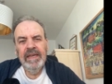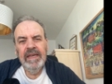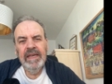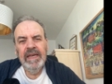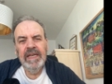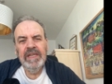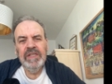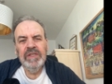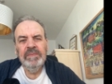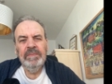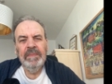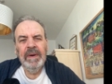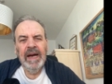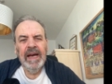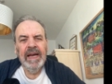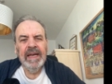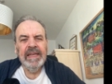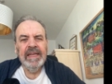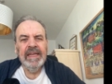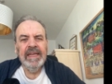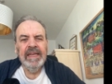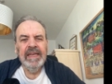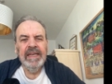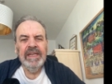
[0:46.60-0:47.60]

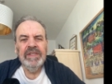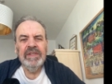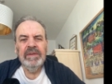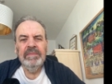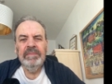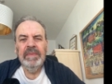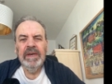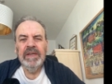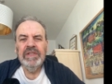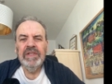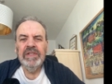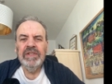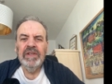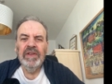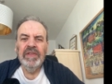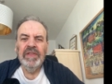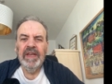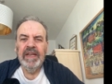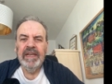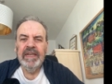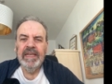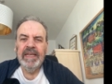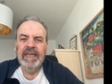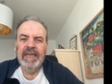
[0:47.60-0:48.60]
HMAC is a message
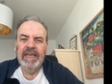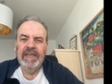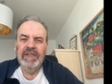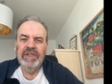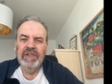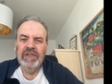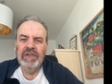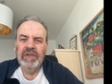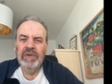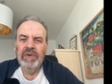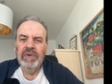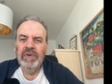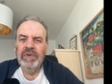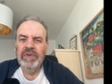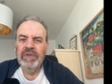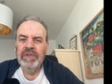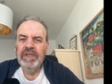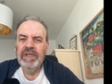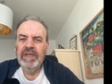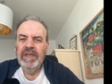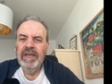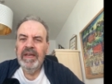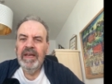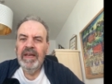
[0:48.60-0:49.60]
authentication
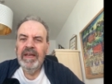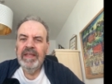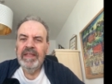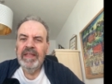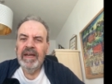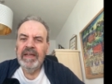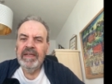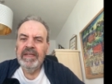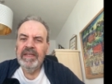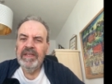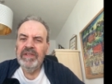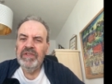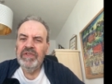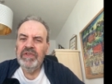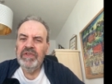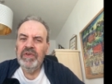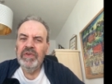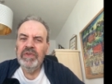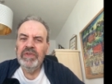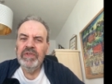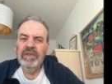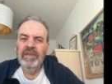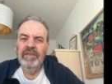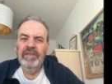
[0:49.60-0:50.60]
code that is
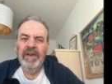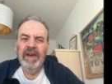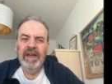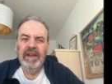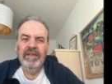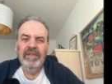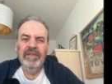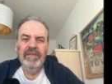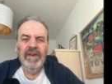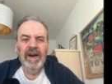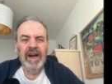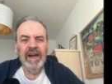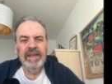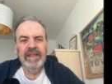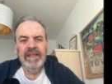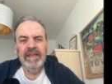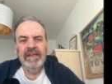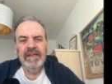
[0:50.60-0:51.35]
used to verify the